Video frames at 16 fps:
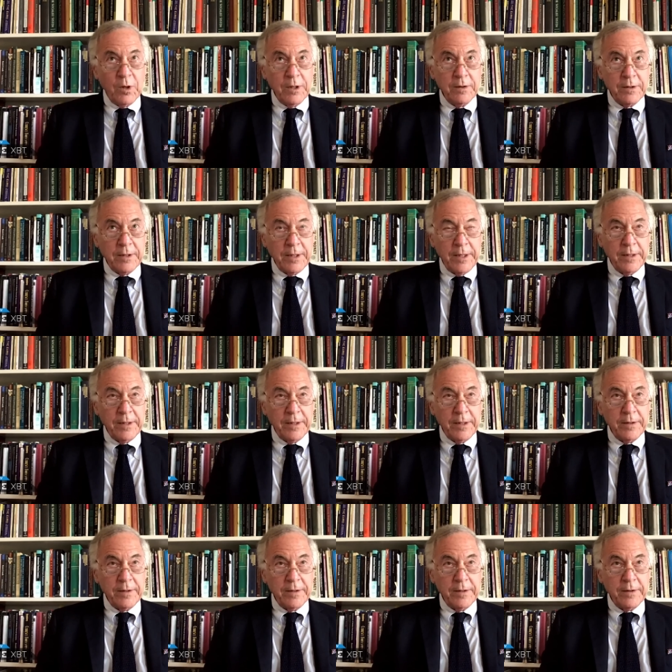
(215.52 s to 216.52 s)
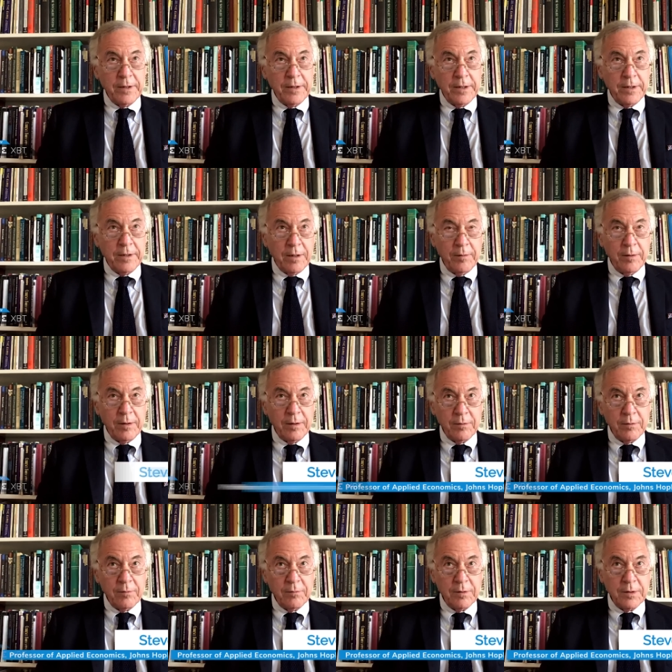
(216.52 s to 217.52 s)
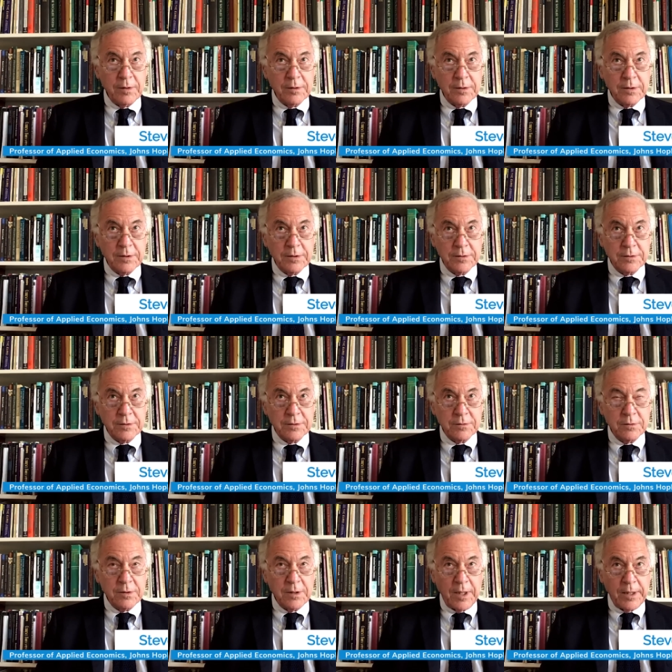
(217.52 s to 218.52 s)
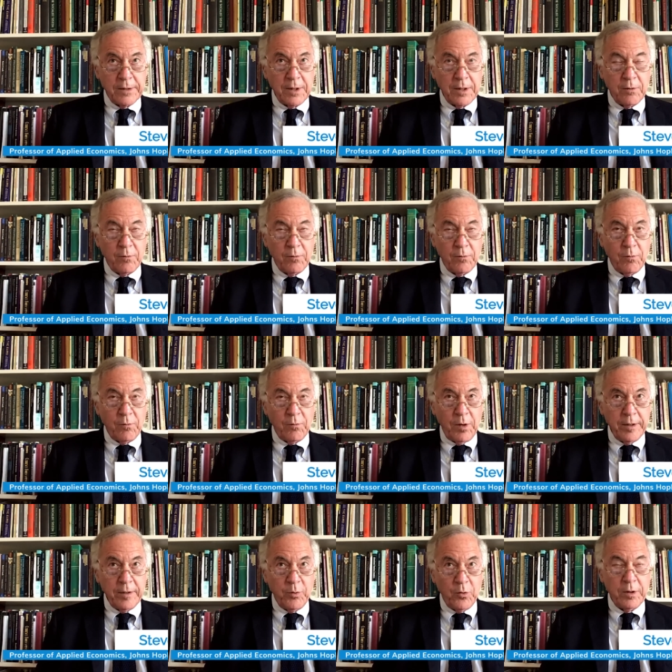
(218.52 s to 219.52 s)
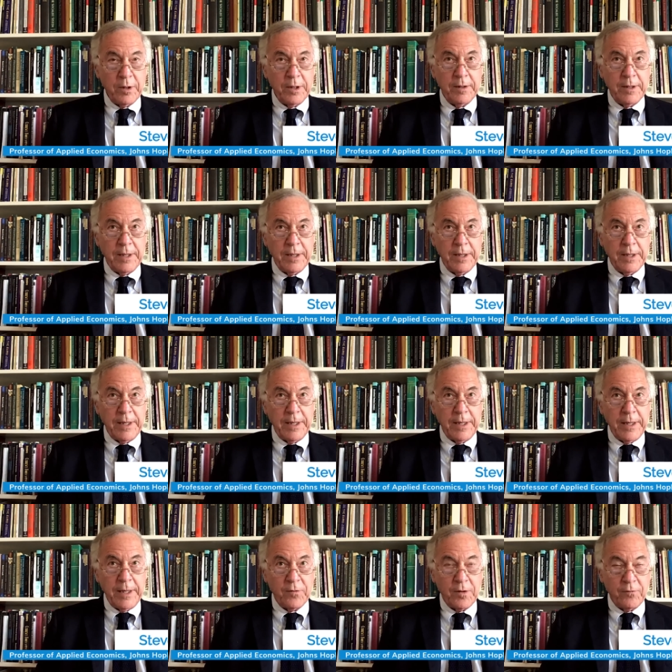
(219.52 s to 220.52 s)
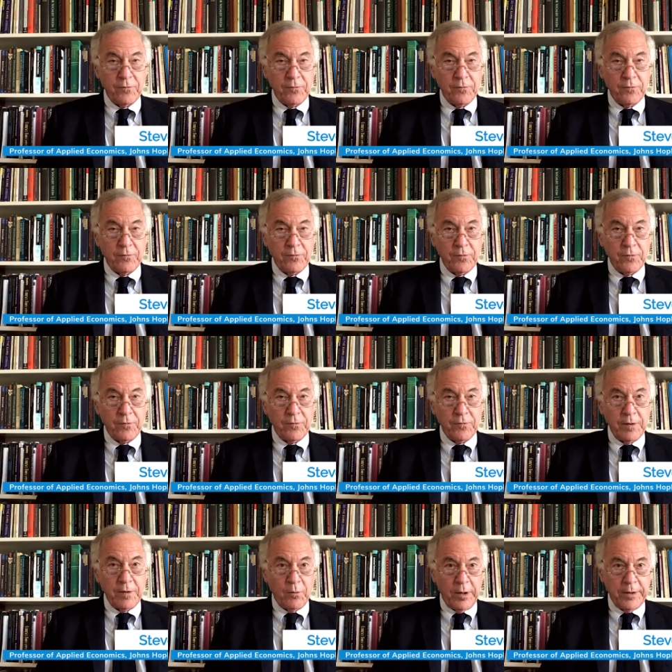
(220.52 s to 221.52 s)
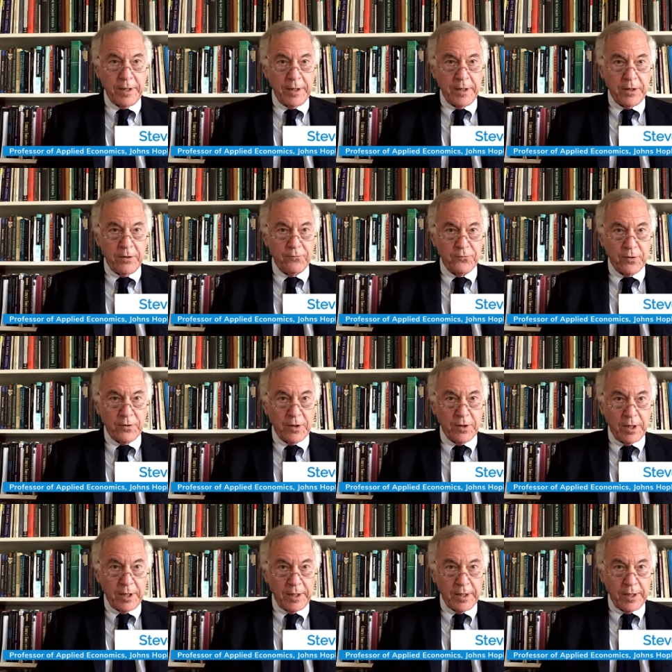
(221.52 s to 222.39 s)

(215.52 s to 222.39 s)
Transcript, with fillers: thing that is, I think, quite important, and that is he said that the quantitative tightening